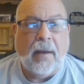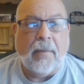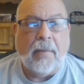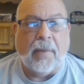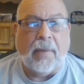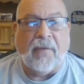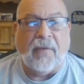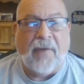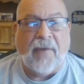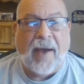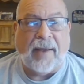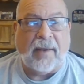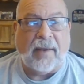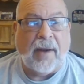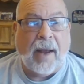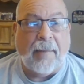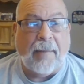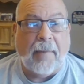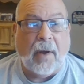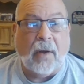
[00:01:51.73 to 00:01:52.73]
But the fact that
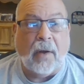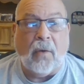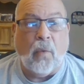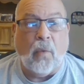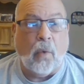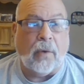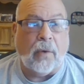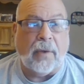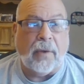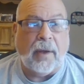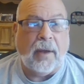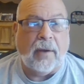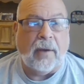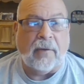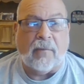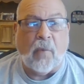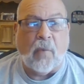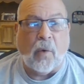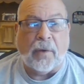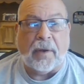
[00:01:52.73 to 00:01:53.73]
I'm unworthy
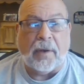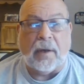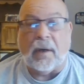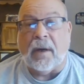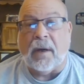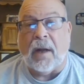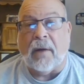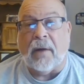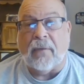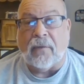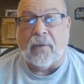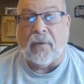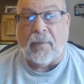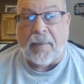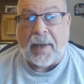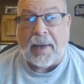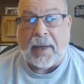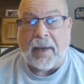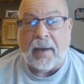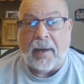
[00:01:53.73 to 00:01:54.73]
is more than enough for
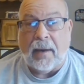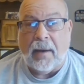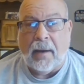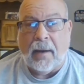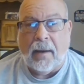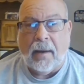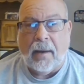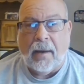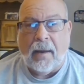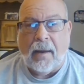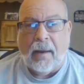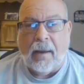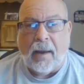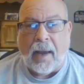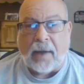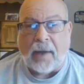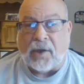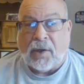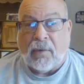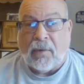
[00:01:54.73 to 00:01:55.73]
me.
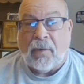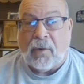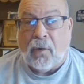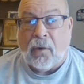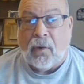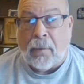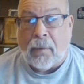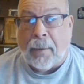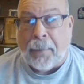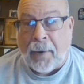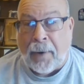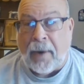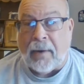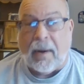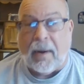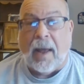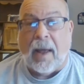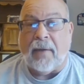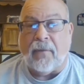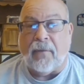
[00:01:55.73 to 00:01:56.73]
And she resumed her prayer
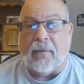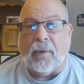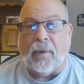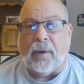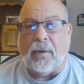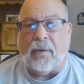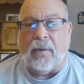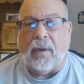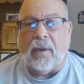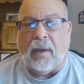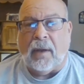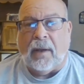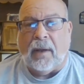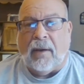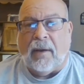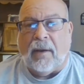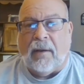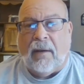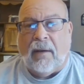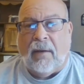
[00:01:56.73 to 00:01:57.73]
life with,
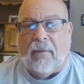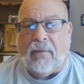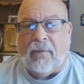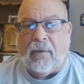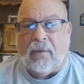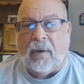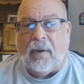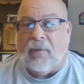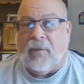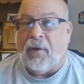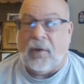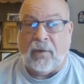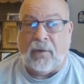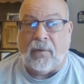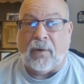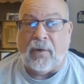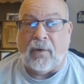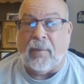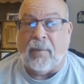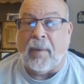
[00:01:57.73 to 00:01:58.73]
if
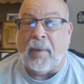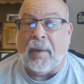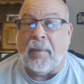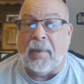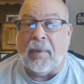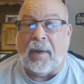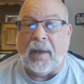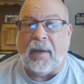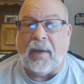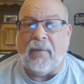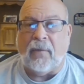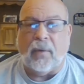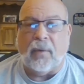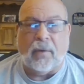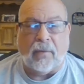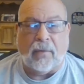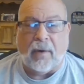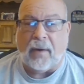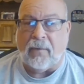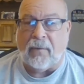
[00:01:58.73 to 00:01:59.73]
history is to be believed,
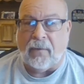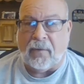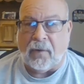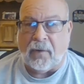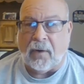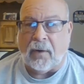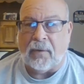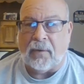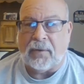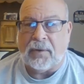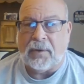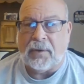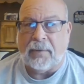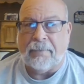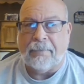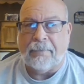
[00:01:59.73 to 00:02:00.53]
with great results.